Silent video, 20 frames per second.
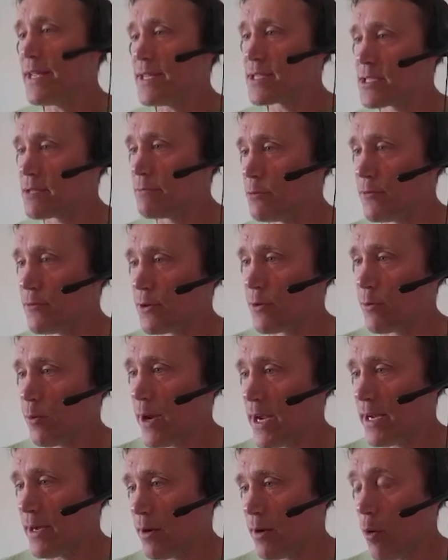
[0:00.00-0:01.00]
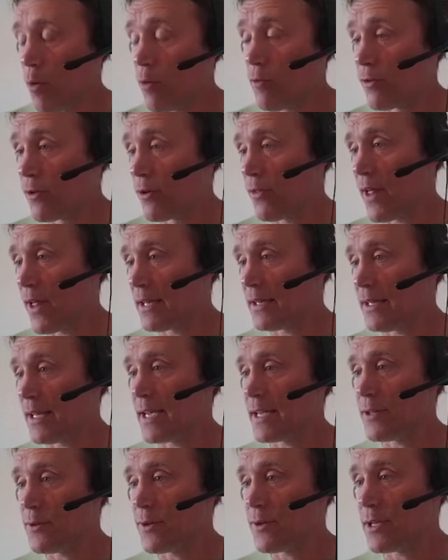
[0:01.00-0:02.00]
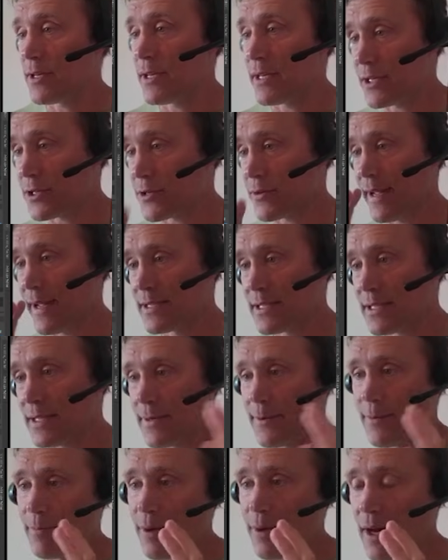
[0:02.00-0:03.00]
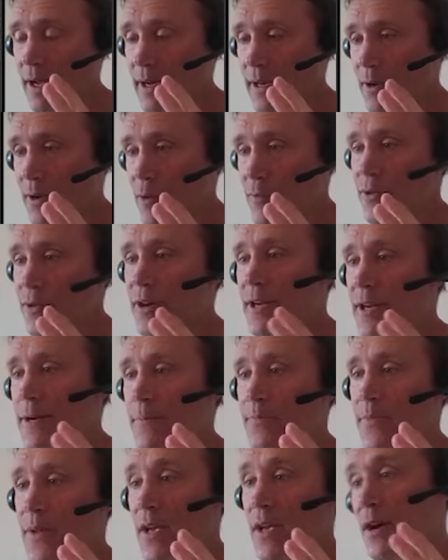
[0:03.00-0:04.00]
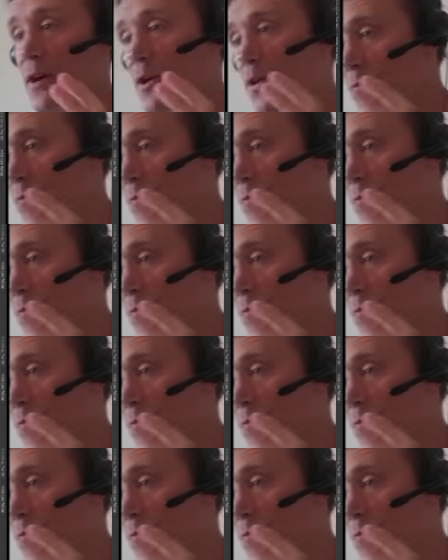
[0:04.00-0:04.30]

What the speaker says: to move your weight over that leg. You can like translate your body over it, or you